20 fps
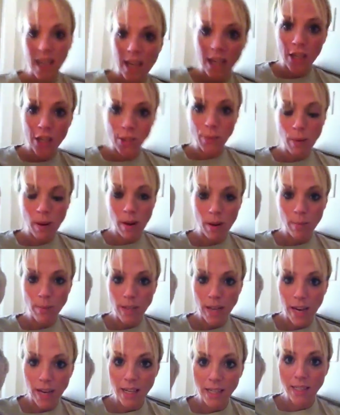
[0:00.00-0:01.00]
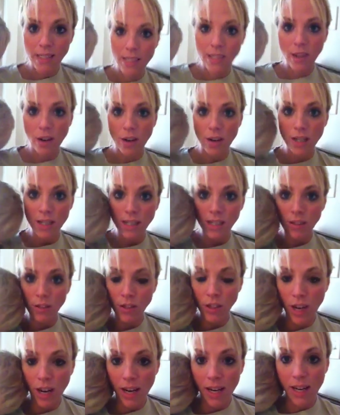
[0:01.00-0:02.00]
here's my update. Sorry it's so
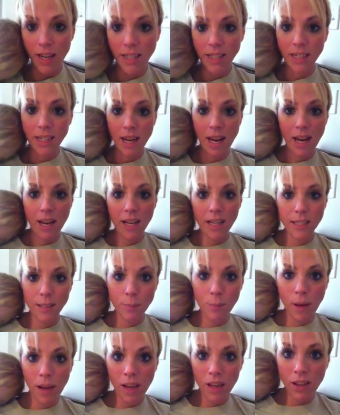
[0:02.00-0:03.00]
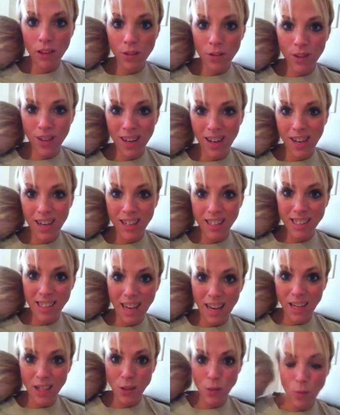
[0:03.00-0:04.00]
shaky. Today is P3
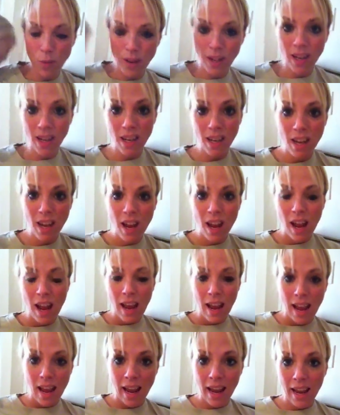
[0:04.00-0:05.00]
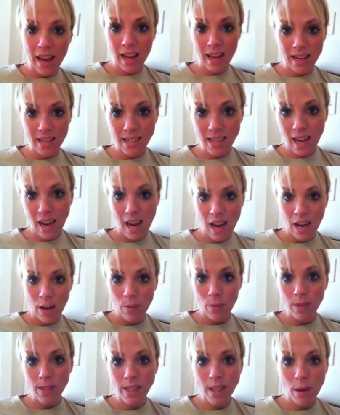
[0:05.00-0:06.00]
day 20, and I
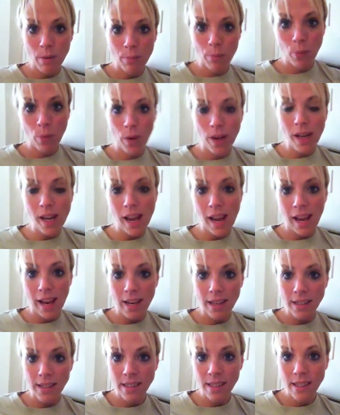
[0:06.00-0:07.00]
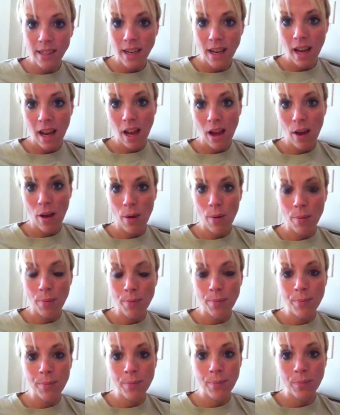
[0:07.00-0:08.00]
was up 0.8.
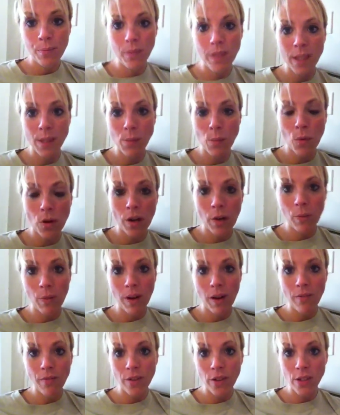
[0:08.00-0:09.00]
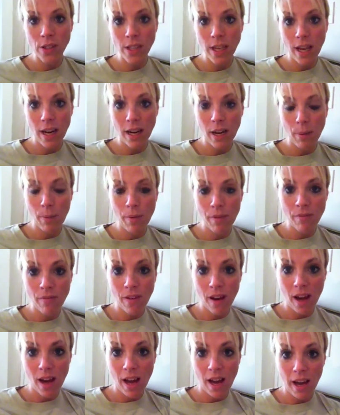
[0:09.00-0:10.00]
This morning when I first got up at
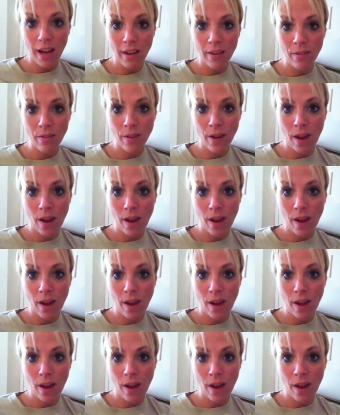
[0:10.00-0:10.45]
5